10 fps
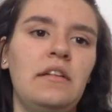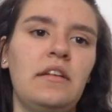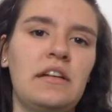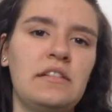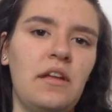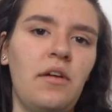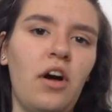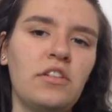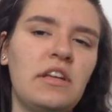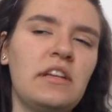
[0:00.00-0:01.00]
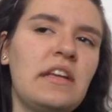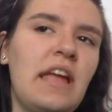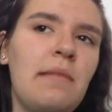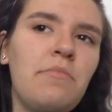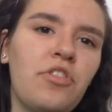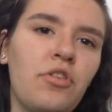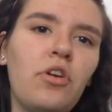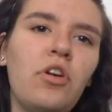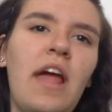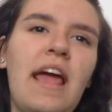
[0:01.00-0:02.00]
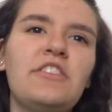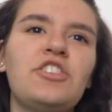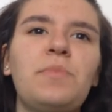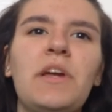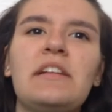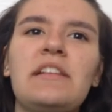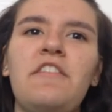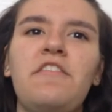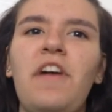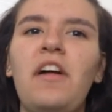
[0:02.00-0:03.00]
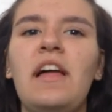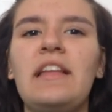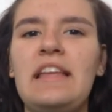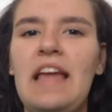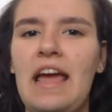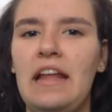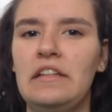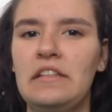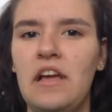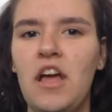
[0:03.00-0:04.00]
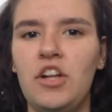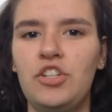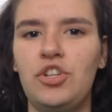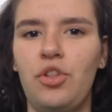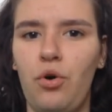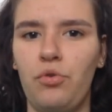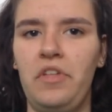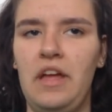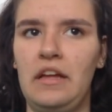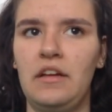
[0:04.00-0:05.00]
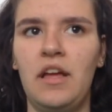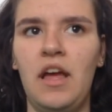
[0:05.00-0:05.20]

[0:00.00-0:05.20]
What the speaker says: because it came third, and just because it felt like the end to the whole thing.